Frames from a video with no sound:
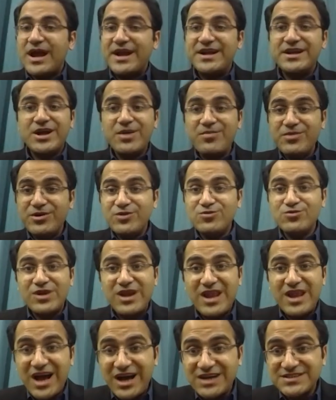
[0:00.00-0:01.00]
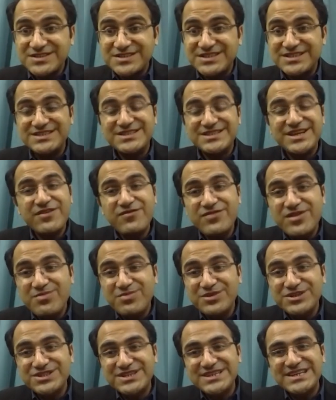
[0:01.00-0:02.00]
And coming to the last case, if the
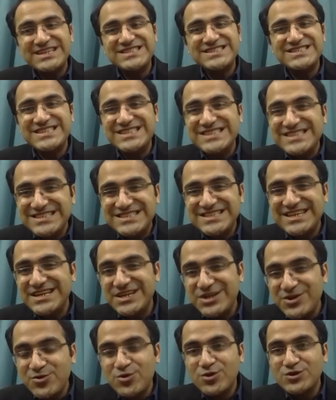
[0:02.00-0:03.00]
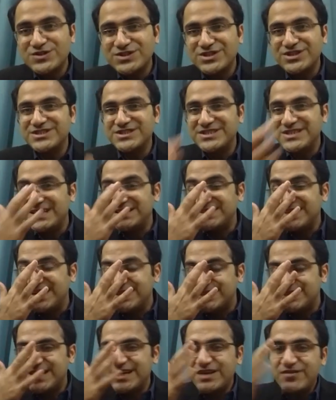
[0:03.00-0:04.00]
patient has recent neurosurgery, as
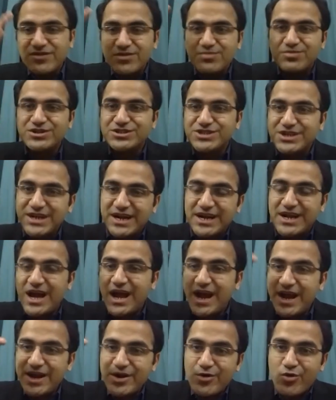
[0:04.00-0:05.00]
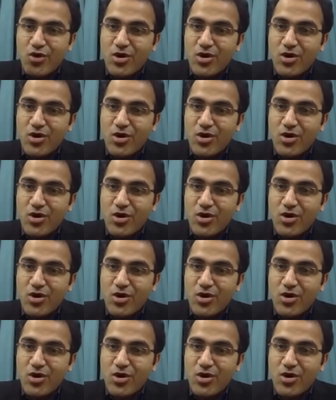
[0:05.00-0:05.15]
I said, if the patient had a head